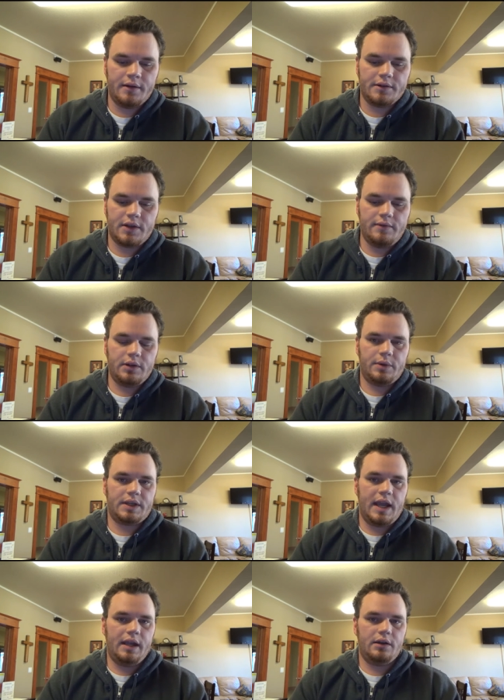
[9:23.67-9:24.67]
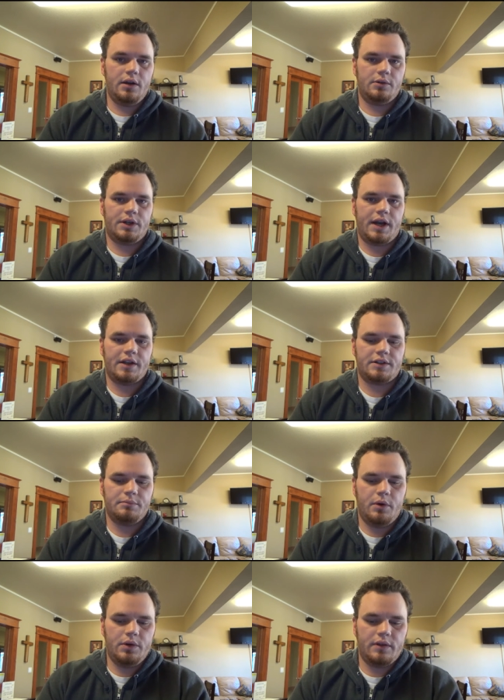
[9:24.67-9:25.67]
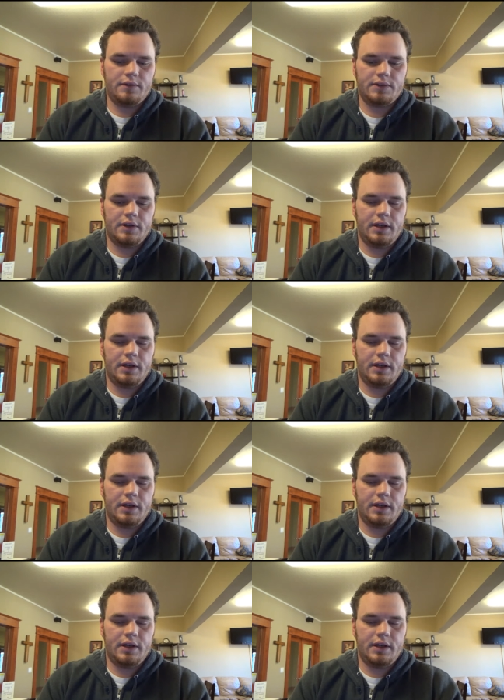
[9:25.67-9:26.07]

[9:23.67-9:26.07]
So even though we can't know God's motives